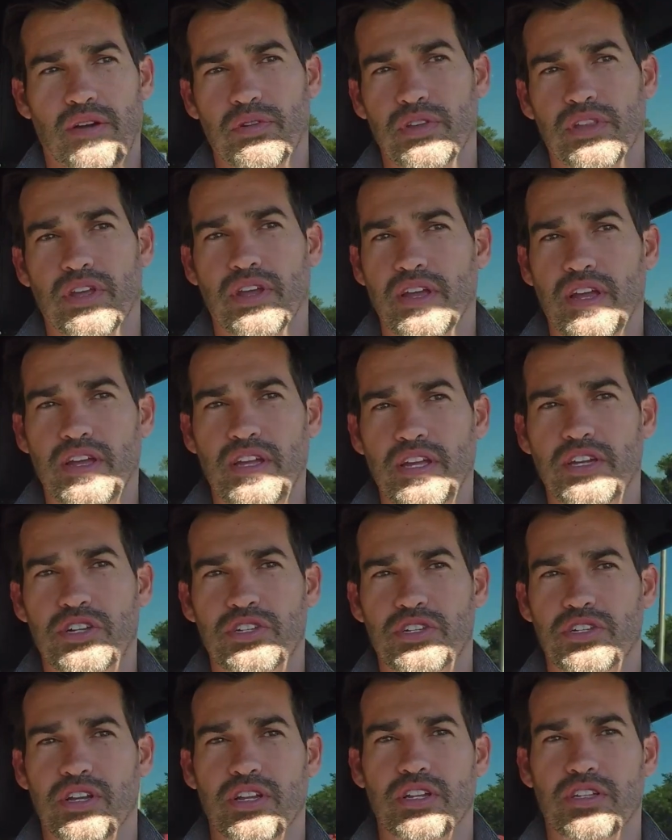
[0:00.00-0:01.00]
everything,
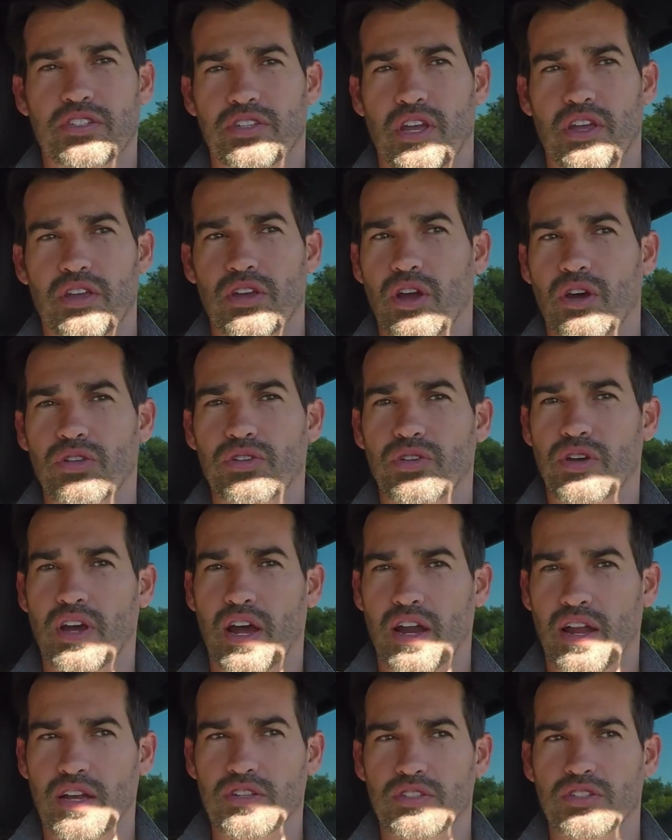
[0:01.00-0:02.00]
each city and state you go to
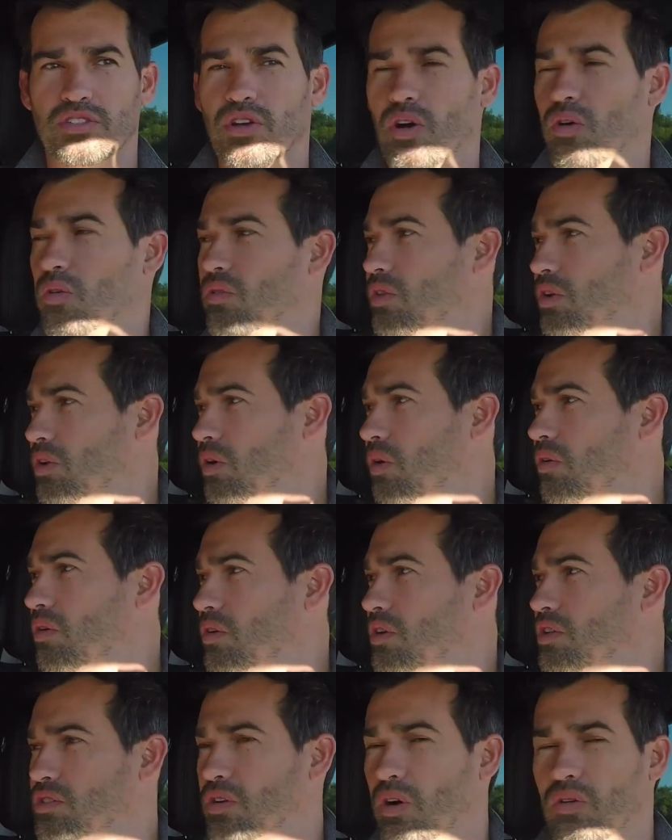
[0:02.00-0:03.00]
kind of has its own little
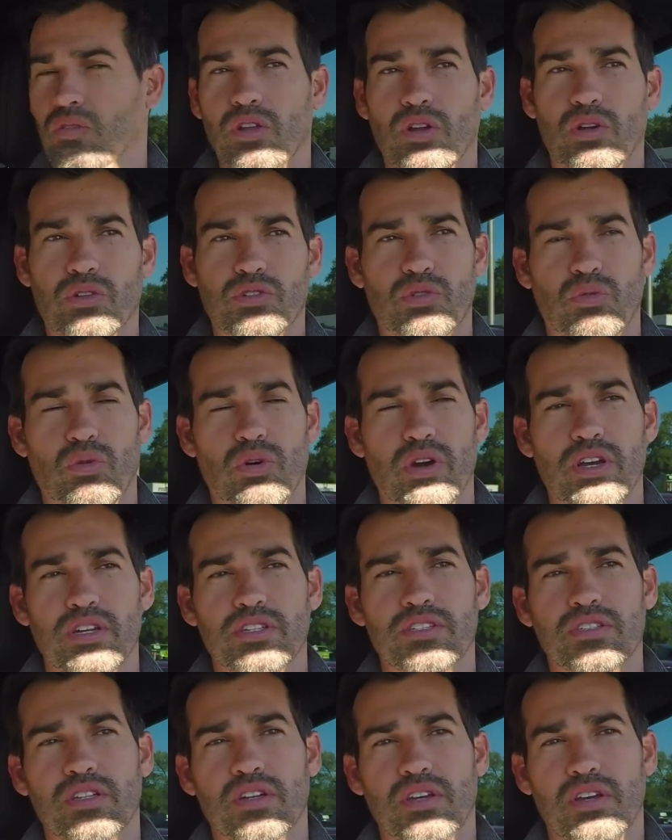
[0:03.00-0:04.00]
its own little
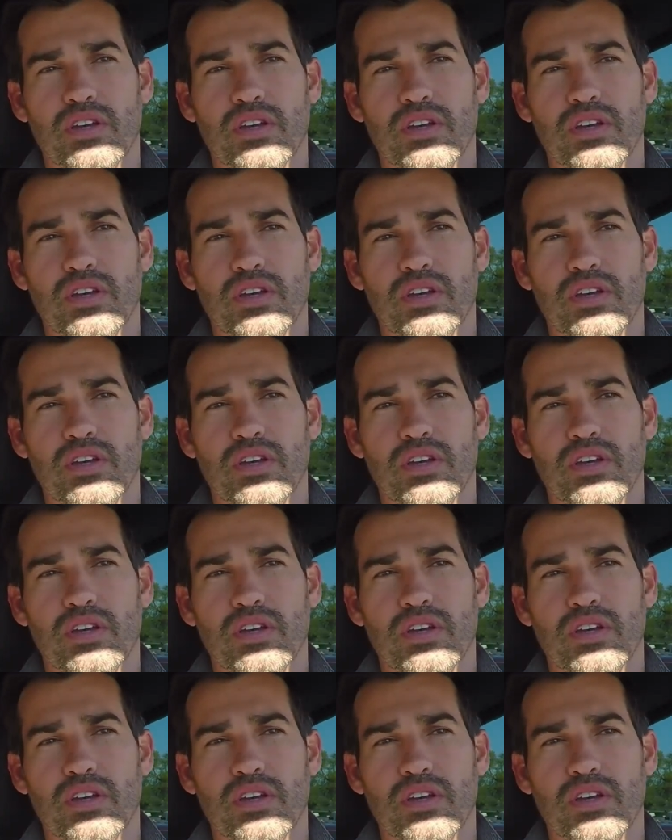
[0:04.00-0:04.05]
twist.